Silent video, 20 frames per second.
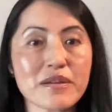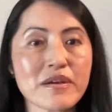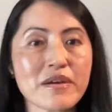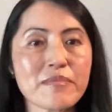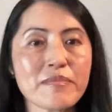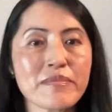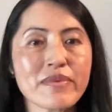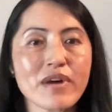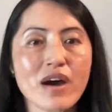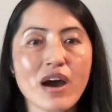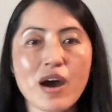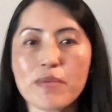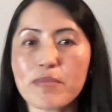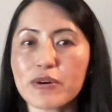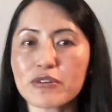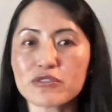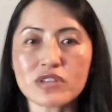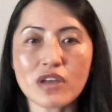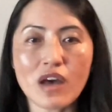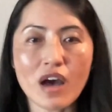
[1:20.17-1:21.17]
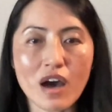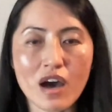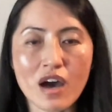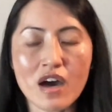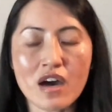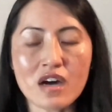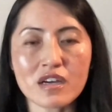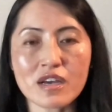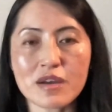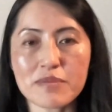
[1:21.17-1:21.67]
at almost
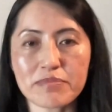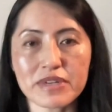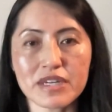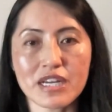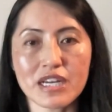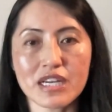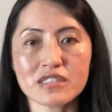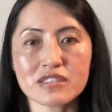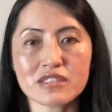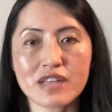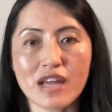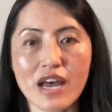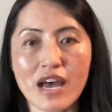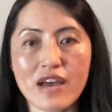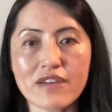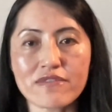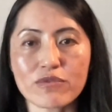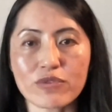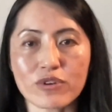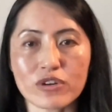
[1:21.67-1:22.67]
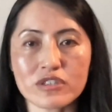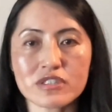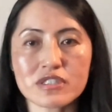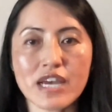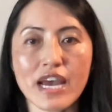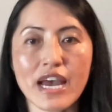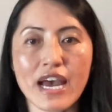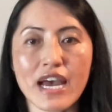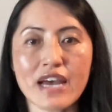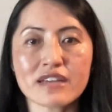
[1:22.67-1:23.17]
all companies that I've
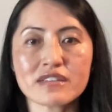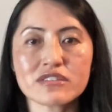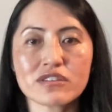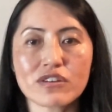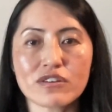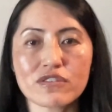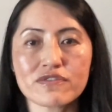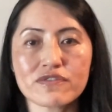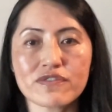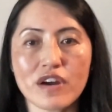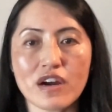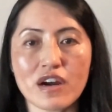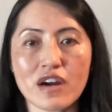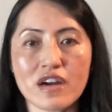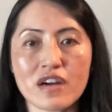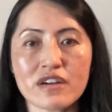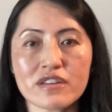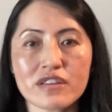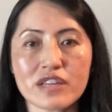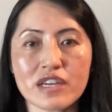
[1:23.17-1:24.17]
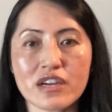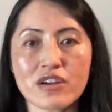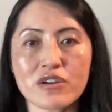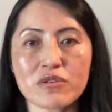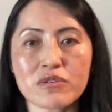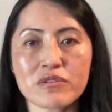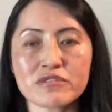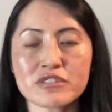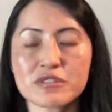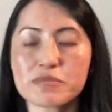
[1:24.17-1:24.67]
worked at so far.
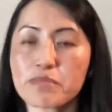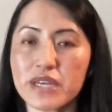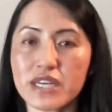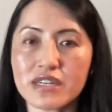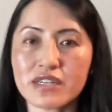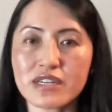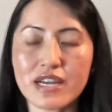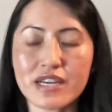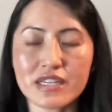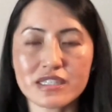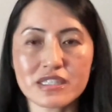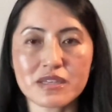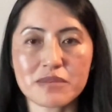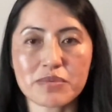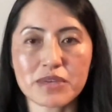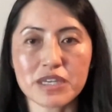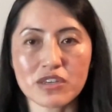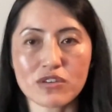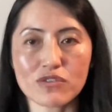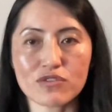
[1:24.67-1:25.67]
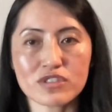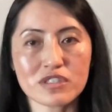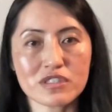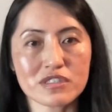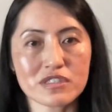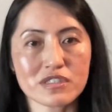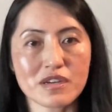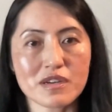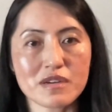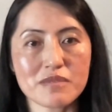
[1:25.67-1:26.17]
There's been a CPQ
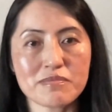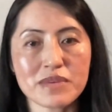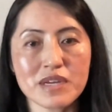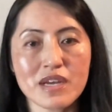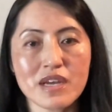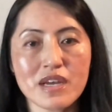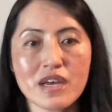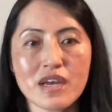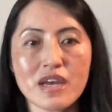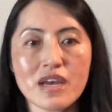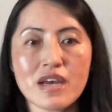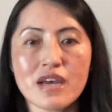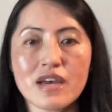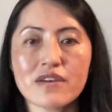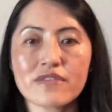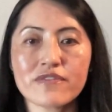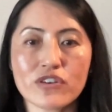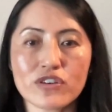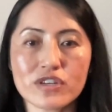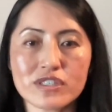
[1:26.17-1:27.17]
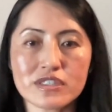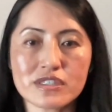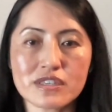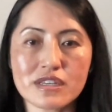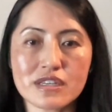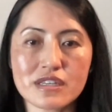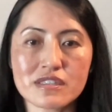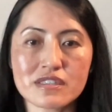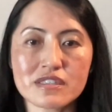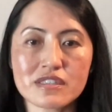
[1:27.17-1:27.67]
system. For
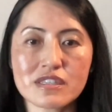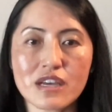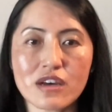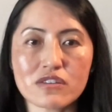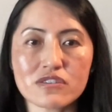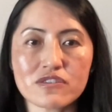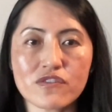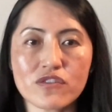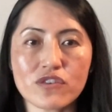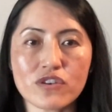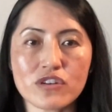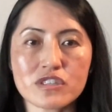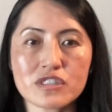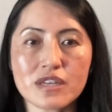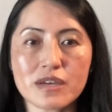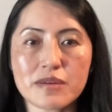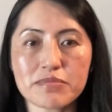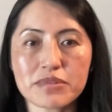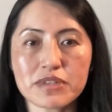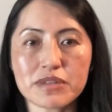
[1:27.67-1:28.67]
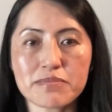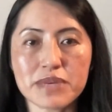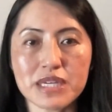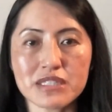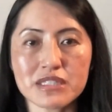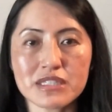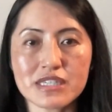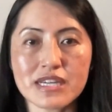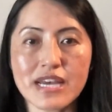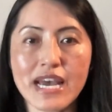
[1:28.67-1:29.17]
instance, Salesforce
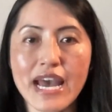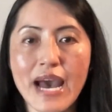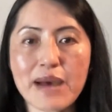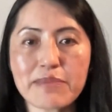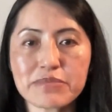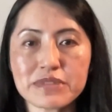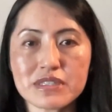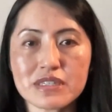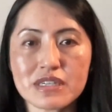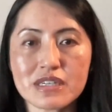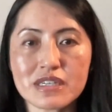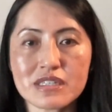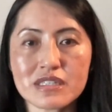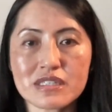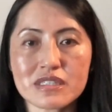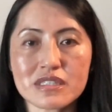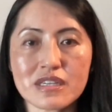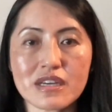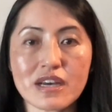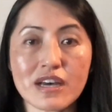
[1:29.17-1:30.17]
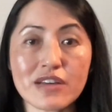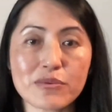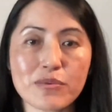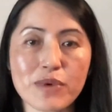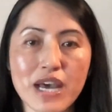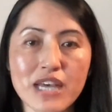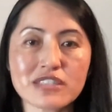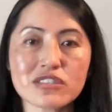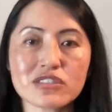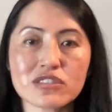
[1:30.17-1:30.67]
implemented Aptus,
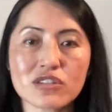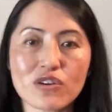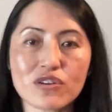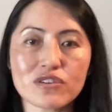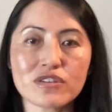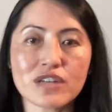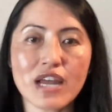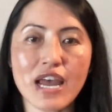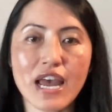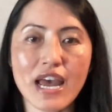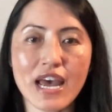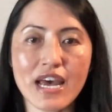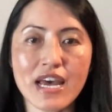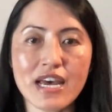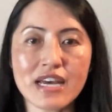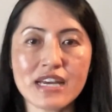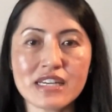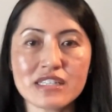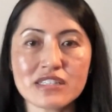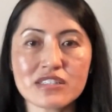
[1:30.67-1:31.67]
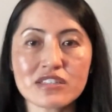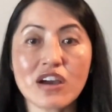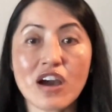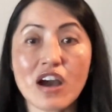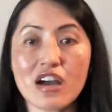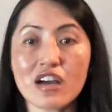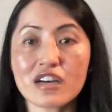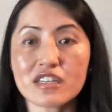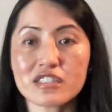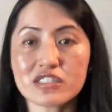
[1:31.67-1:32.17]
otherwise known as
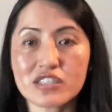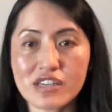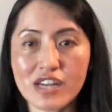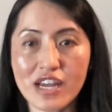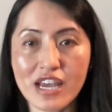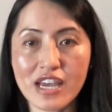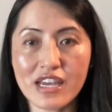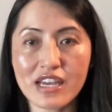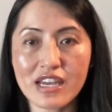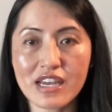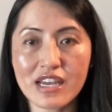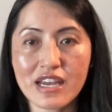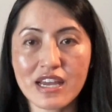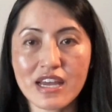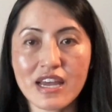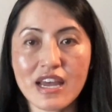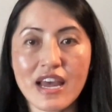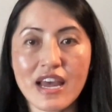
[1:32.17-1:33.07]
Conga today.